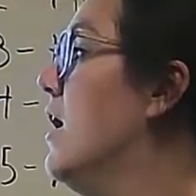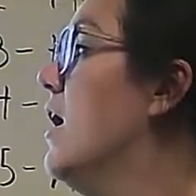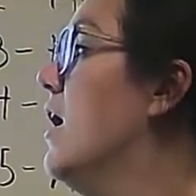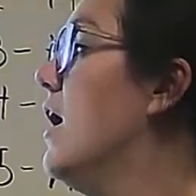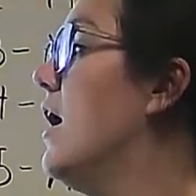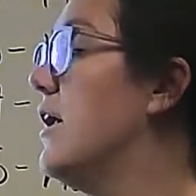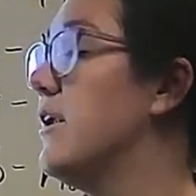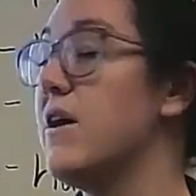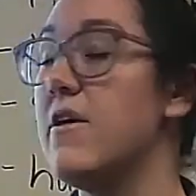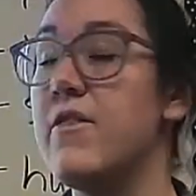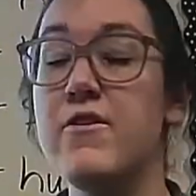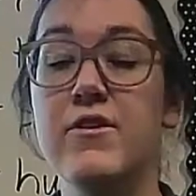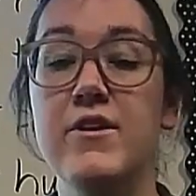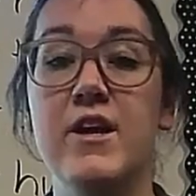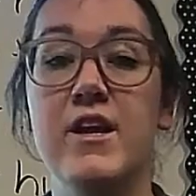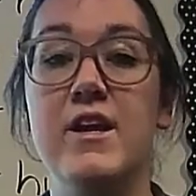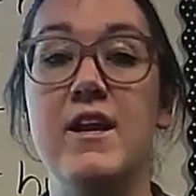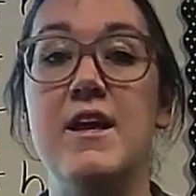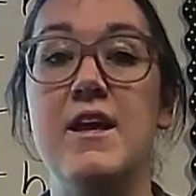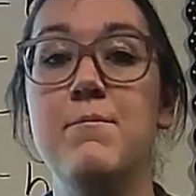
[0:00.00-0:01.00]
Another
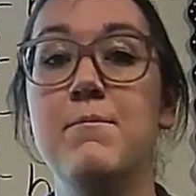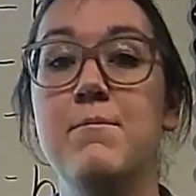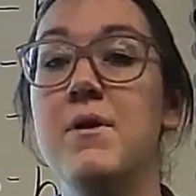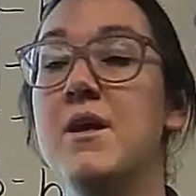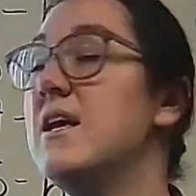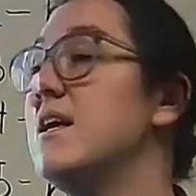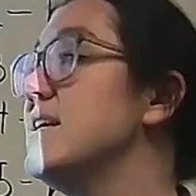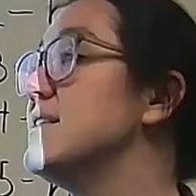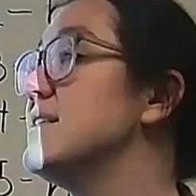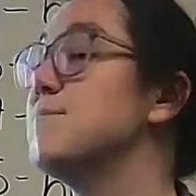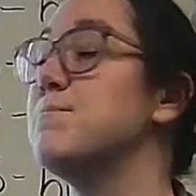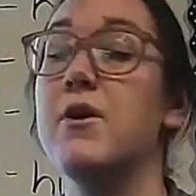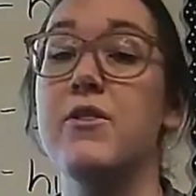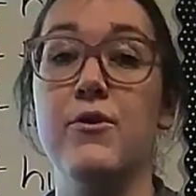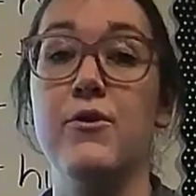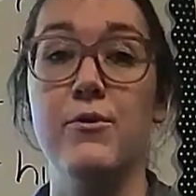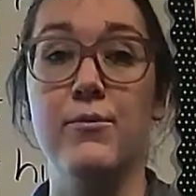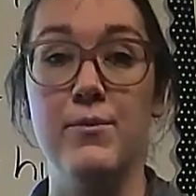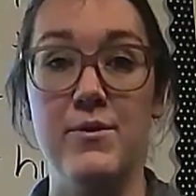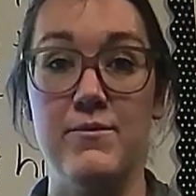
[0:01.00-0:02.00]
nickname is
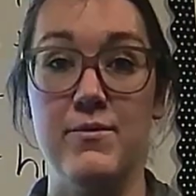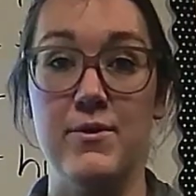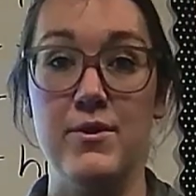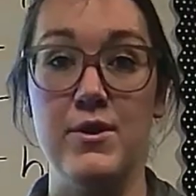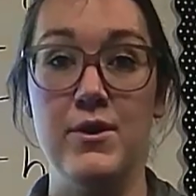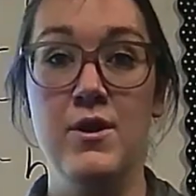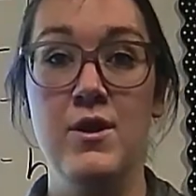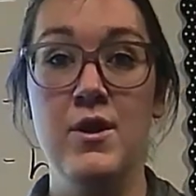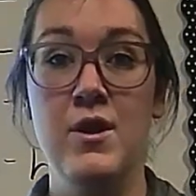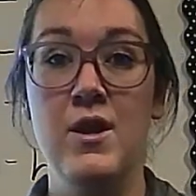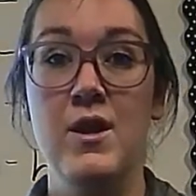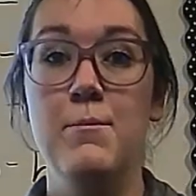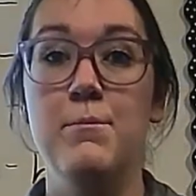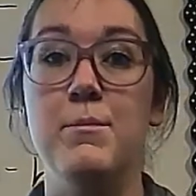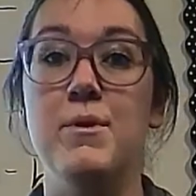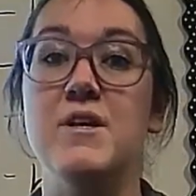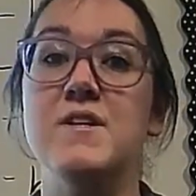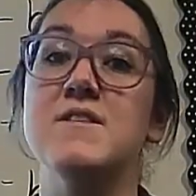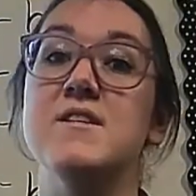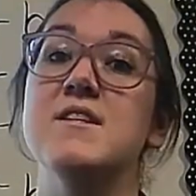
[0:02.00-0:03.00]
Mother River
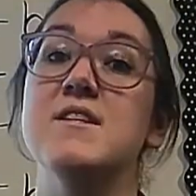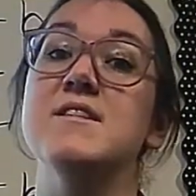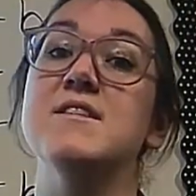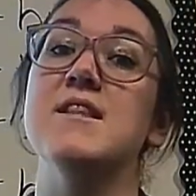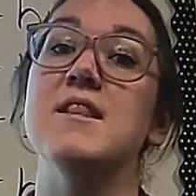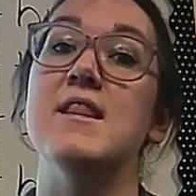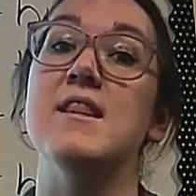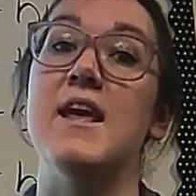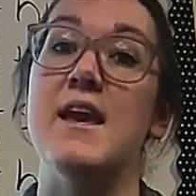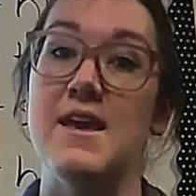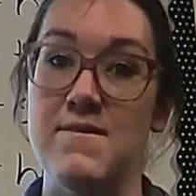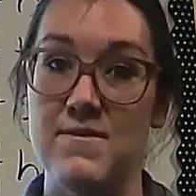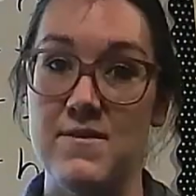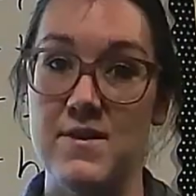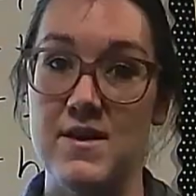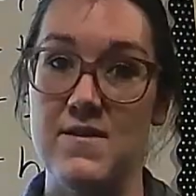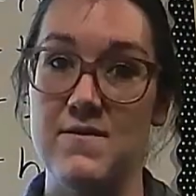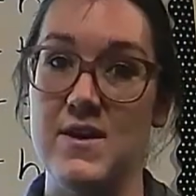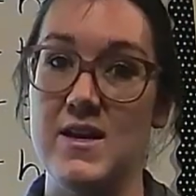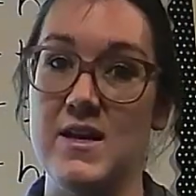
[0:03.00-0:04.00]
because it is
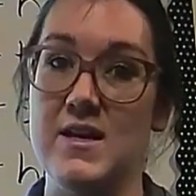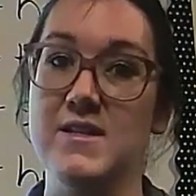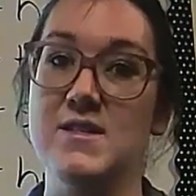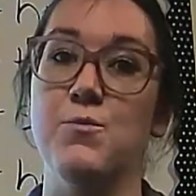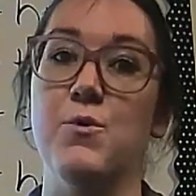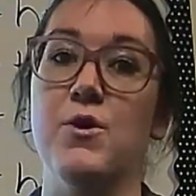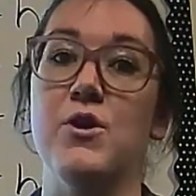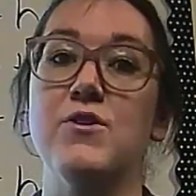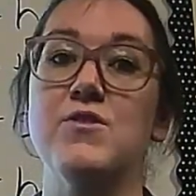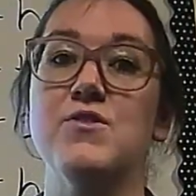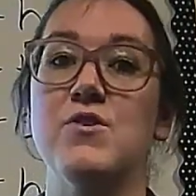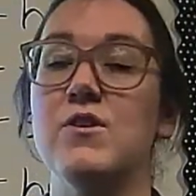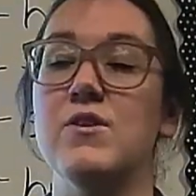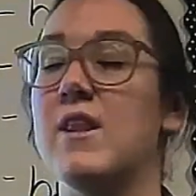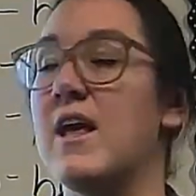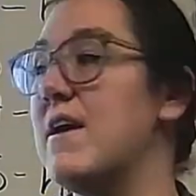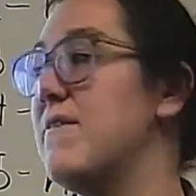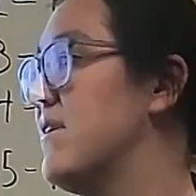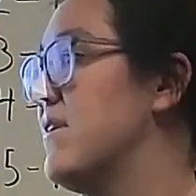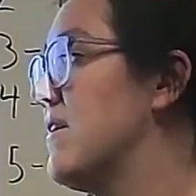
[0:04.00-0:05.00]
life-giving. Its waters are
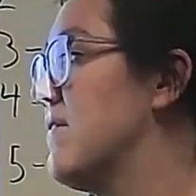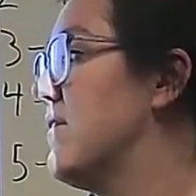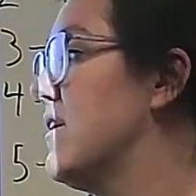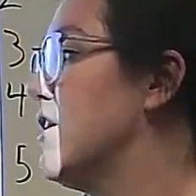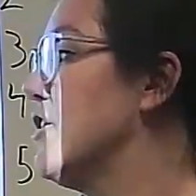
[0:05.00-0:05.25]
life-giving,